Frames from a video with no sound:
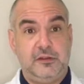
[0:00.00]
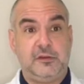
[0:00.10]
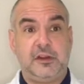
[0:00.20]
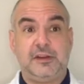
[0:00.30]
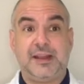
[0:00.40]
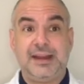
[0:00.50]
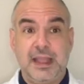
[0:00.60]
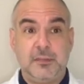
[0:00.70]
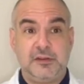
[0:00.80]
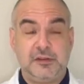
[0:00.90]
using a
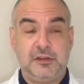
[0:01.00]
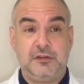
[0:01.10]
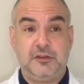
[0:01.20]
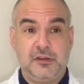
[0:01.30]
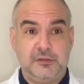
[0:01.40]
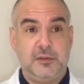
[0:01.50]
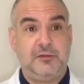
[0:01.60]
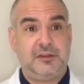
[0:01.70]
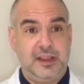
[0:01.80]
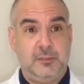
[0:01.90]
dynamics
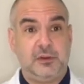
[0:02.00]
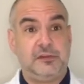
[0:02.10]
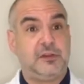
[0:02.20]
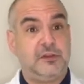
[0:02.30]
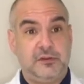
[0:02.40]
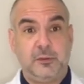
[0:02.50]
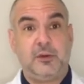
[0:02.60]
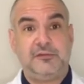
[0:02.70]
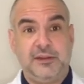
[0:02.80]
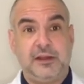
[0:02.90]
adjustment table, such as the
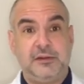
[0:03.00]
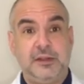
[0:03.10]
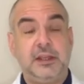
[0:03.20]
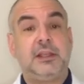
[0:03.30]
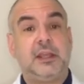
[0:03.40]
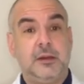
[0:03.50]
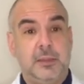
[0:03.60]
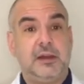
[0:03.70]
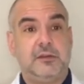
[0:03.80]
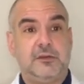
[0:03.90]
one found in
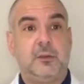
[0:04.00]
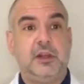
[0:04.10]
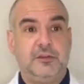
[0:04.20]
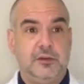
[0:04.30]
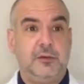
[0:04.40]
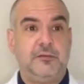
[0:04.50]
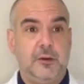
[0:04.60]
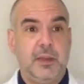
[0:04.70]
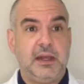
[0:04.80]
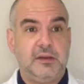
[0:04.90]
Appendix 22 of your
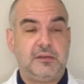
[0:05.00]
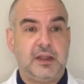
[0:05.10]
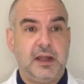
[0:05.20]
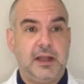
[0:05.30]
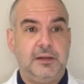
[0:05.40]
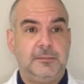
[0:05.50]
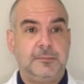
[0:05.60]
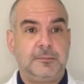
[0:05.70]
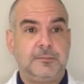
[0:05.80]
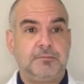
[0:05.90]
maintenance guide.
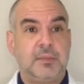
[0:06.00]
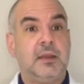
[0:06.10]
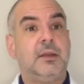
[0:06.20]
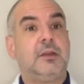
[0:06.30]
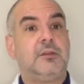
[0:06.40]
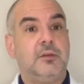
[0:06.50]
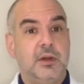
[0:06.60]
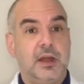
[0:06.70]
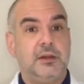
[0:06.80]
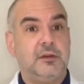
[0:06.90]
Do
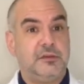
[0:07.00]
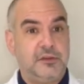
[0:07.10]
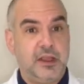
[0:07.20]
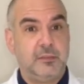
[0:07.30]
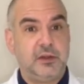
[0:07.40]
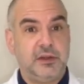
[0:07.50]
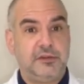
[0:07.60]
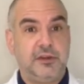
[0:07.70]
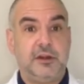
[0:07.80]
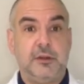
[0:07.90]
not use the table
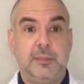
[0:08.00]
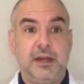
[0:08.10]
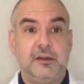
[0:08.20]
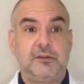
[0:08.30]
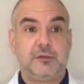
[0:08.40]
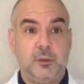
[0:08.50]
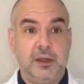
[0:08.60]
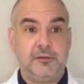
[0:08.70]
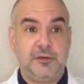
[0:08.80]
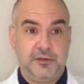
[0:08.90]
listed in Appendix
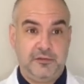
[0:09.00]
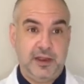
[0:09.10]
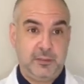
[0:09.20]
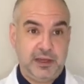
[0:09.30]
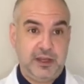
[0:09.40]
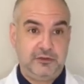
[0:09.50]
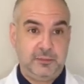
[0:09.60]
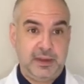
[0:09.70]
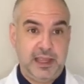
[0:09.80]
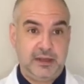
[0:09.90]
12 of the
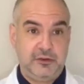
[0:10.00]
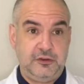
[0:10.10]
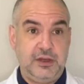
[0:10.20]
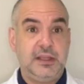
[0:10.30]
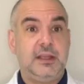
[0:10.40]
fabrication package,